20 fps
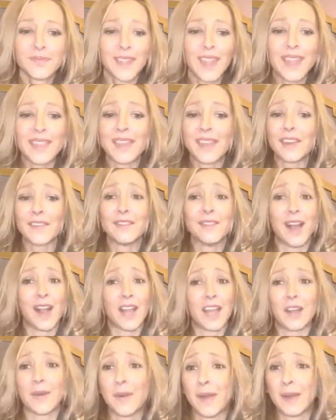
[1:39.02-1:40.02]
They're
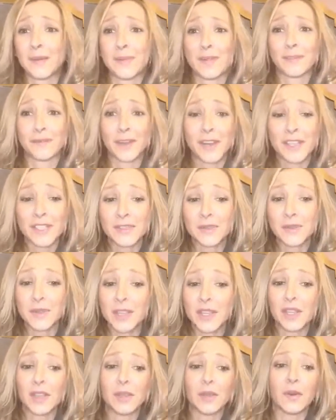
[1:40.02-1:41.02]
not going to want to be friends with
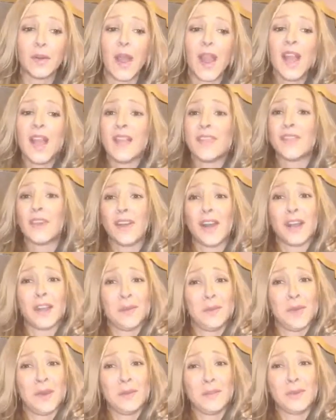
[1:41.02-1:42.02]
you. They're not
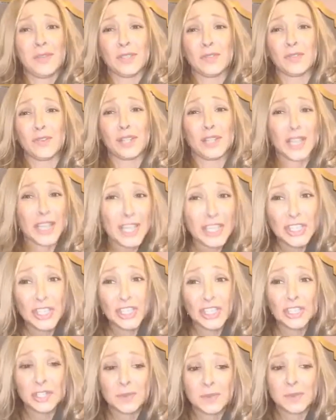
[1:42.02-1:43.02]
going to want to build
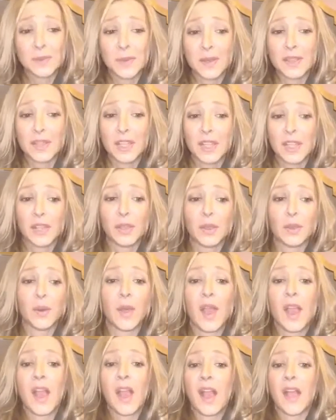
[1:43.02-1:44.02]
relationships with you.
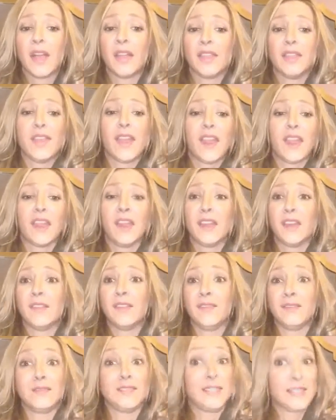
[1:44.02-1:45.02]
They're
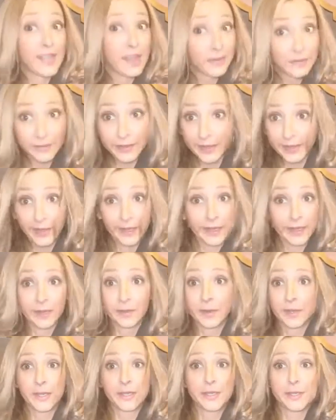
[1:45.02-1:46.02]
definitely not
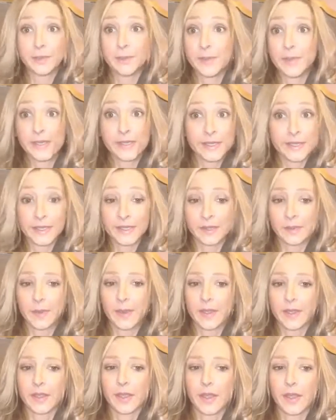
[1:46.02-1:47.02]
going to want to do business
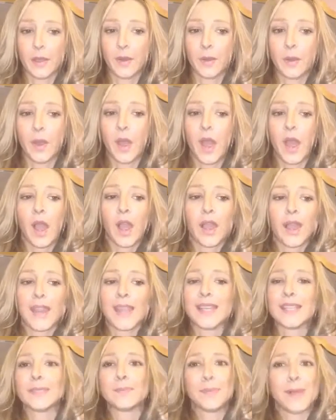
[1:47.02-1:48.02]
with you.
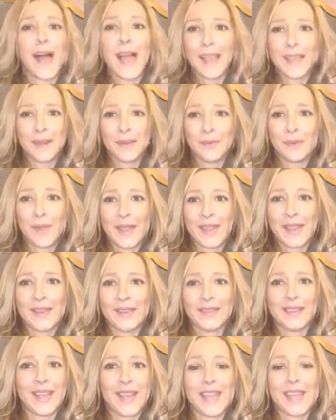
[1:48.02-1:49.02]
It's black and
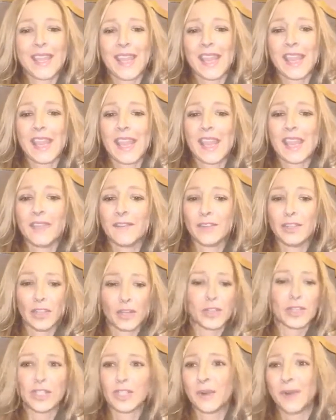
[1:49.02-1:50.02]
white. If
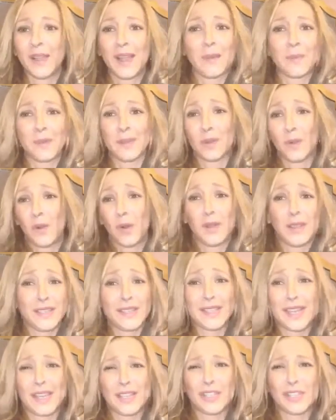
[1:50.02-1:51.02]
you're showing up with all
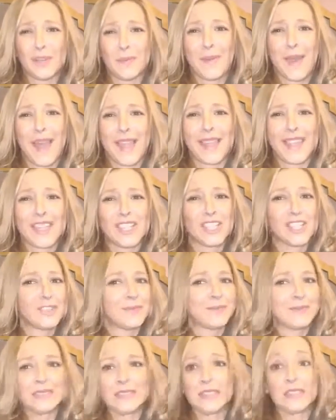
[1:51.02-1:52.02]
this extra
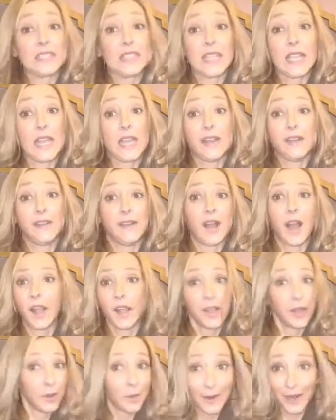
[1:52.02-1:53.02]
baggage,
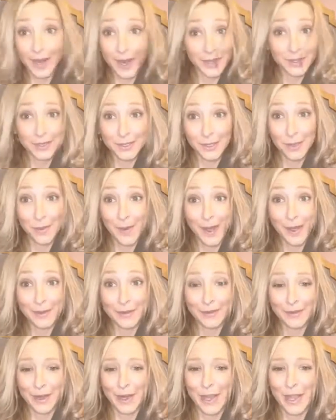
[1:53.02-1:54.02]
not going to work out so
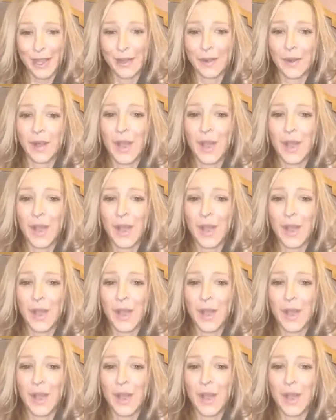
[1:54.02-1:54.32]
well for you.